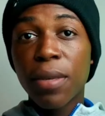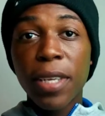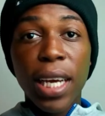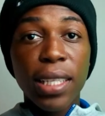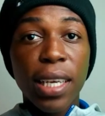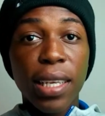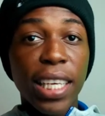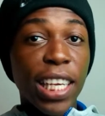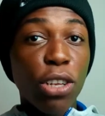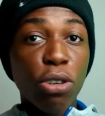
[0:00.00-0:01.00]
mediatek
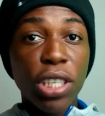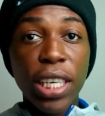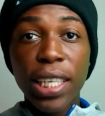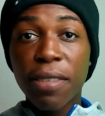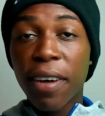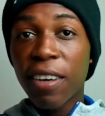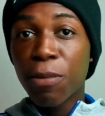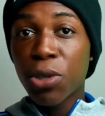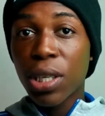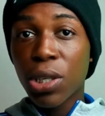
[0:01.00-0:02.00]
helio G85
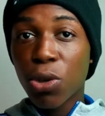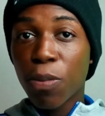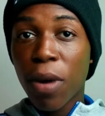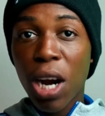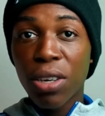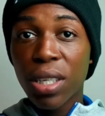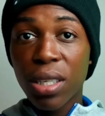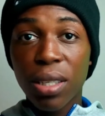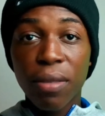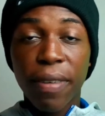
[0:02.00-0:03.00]
processor powering this
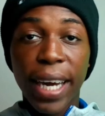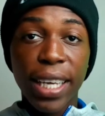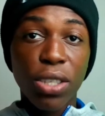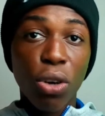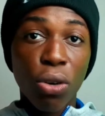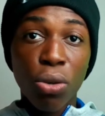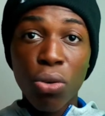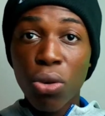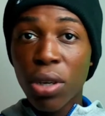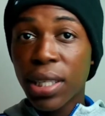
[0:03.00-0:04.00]
device, although
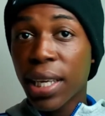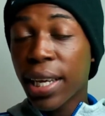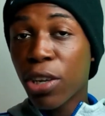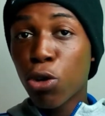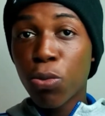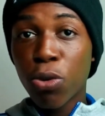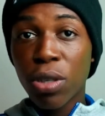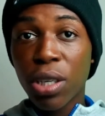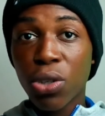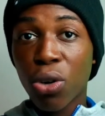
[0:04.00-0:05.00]
not a new
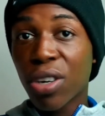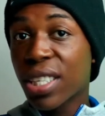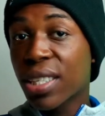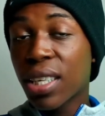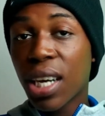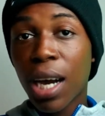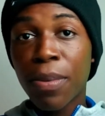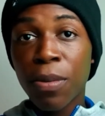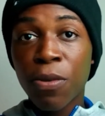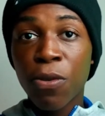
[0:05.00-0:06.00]
processor, is still
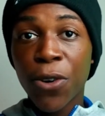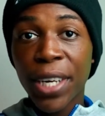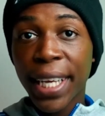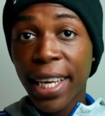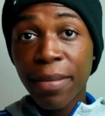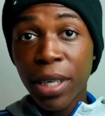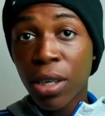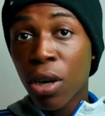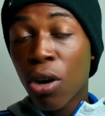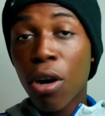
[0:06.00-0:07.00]
capable for gaming,
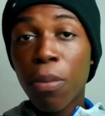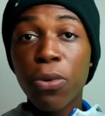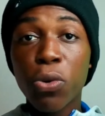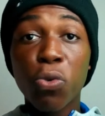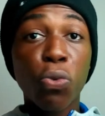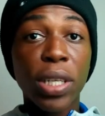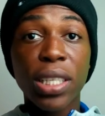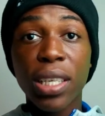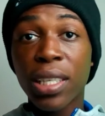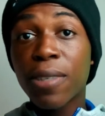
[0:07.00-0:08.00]
coupled with
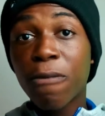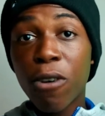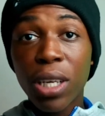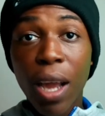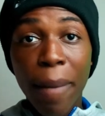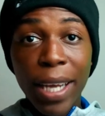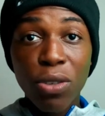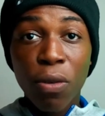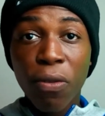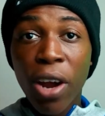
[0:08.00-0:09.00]
its 4GB
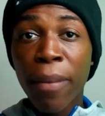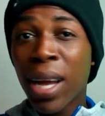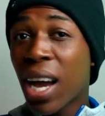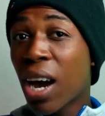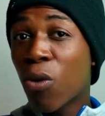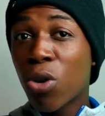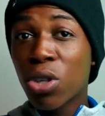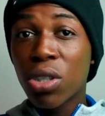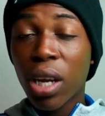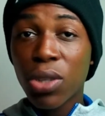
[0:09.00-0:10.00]
of RAM and
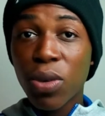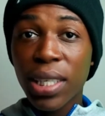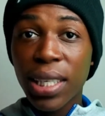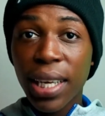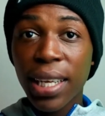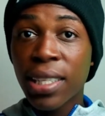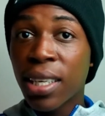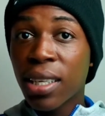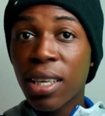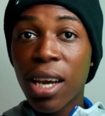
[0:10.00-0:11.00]

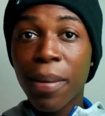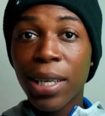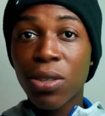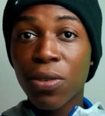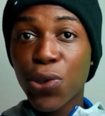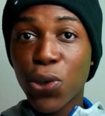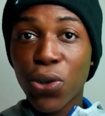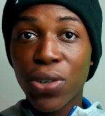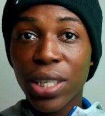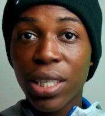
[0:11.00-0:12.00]
128GB of
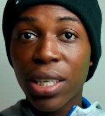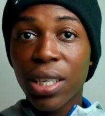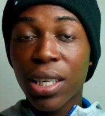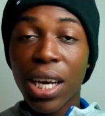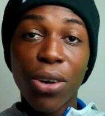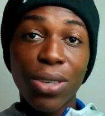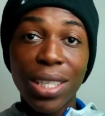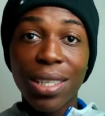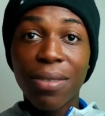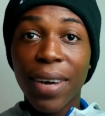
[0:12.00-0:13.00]
storage. Now this
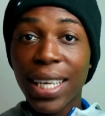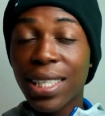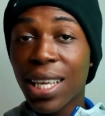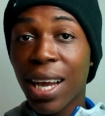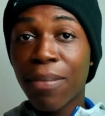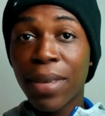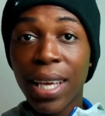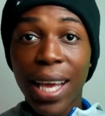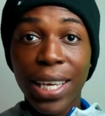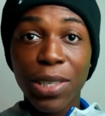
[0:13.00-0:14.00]
device can be
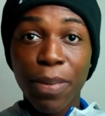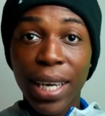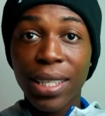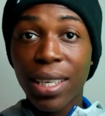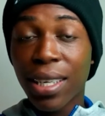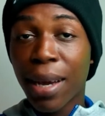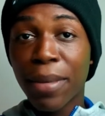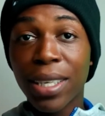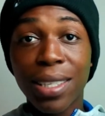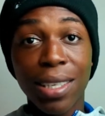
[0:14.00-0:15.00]
expanded,
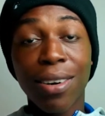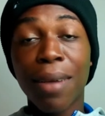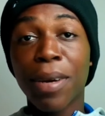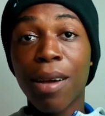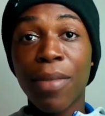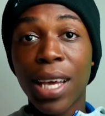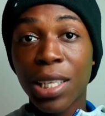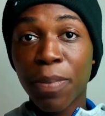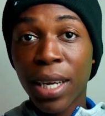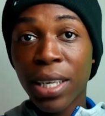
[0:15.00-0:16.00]
the RAM can be
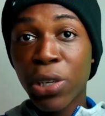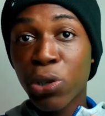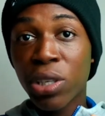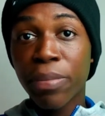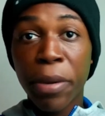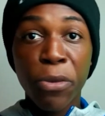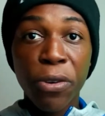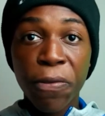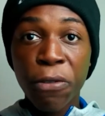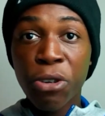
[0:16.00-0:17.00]
expanded using memory
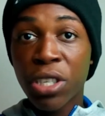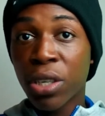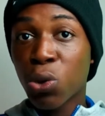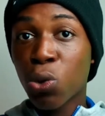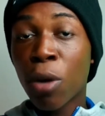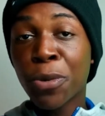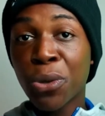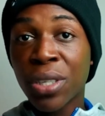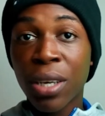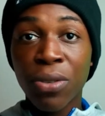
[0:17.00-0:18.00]
fusion to up to
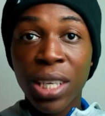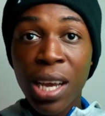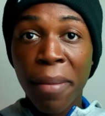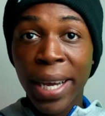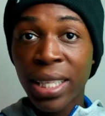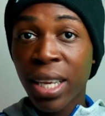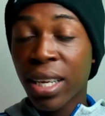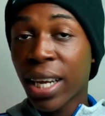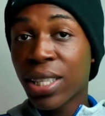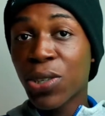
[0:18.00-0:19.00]
7GB,
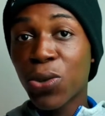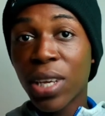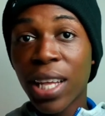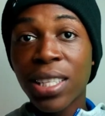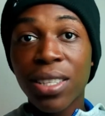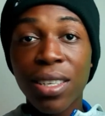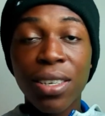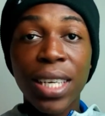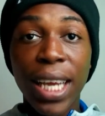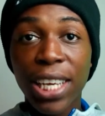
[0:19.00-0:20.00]
at least you get
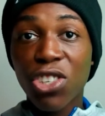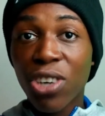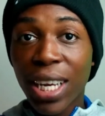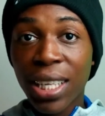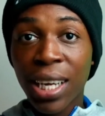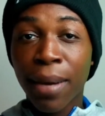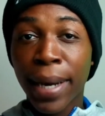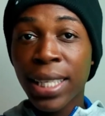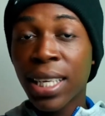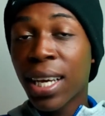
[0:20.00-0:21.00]
3 extra
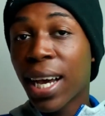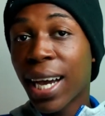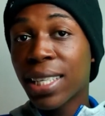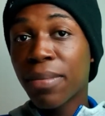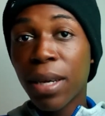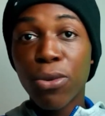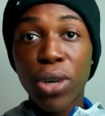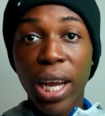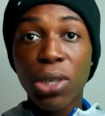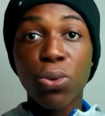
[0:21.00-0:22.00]
gigabytes, and the memory
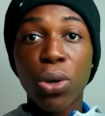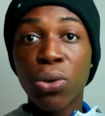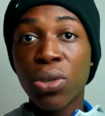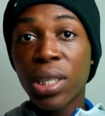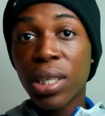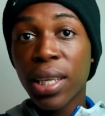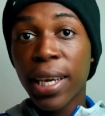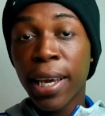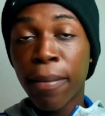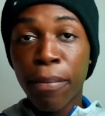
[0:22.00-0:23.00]
as well using
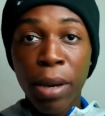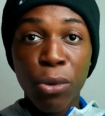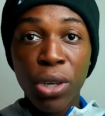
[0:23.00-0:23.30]
a memory